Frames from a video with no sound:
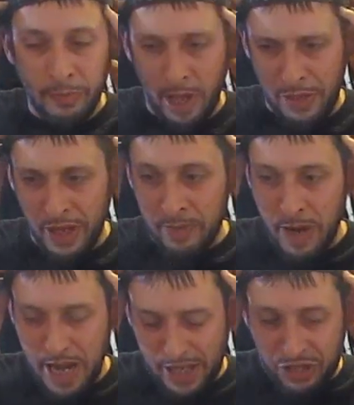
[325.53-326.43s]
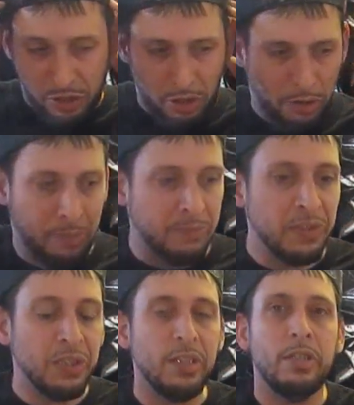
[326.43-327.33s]
I think my next little
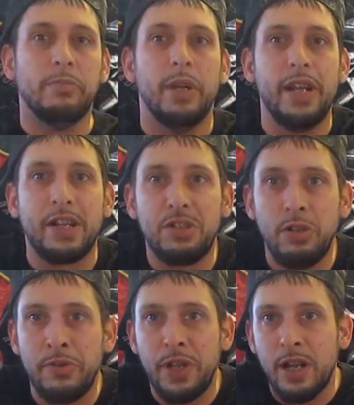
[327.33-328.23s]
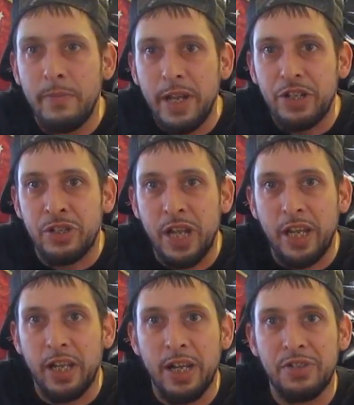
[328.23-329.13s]
my next little thing, I might just
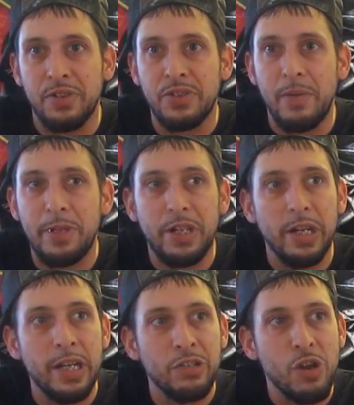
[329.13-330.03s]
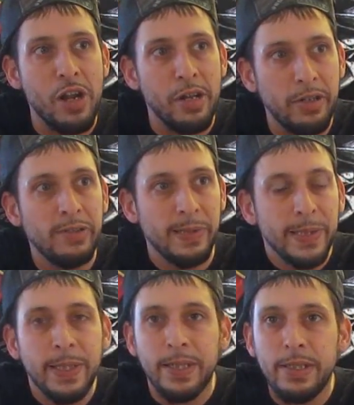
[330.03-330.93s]
take you guys to the cemetery and try to
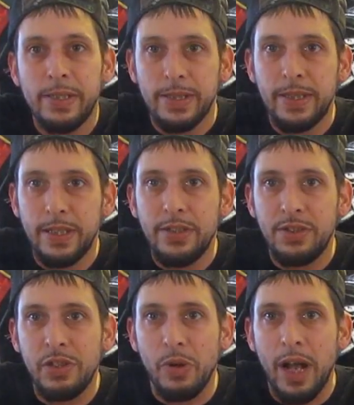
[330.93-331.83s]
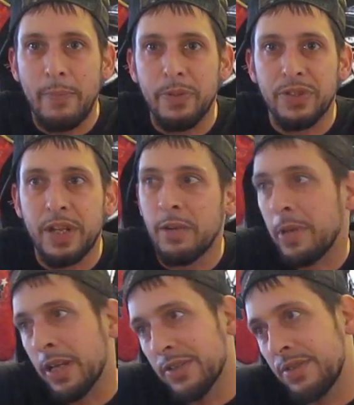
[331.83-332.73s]
see what happens there
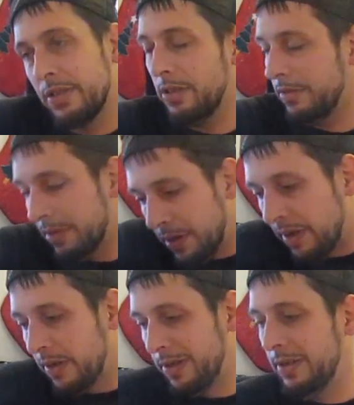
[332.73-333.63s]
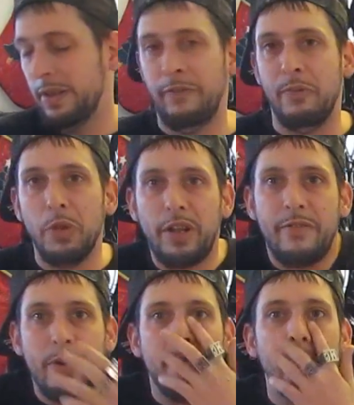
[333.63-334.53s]
because if I'm looking
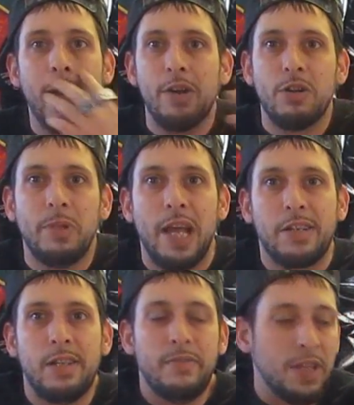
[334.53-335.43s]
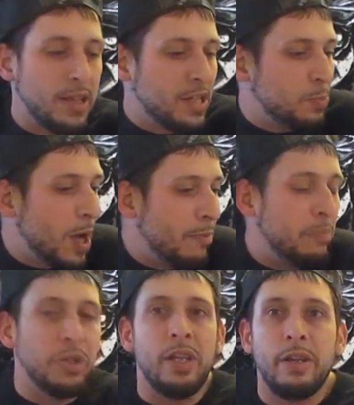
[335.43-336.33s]
for paranormal activity, that's
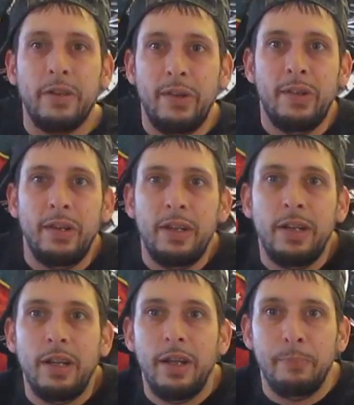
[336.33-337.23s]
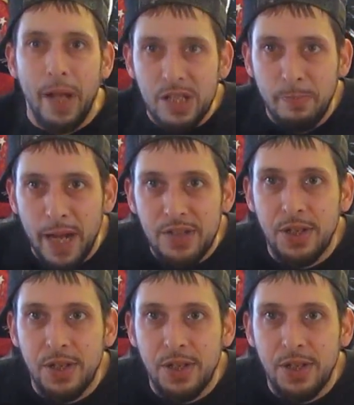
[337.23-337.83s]
probably best bets.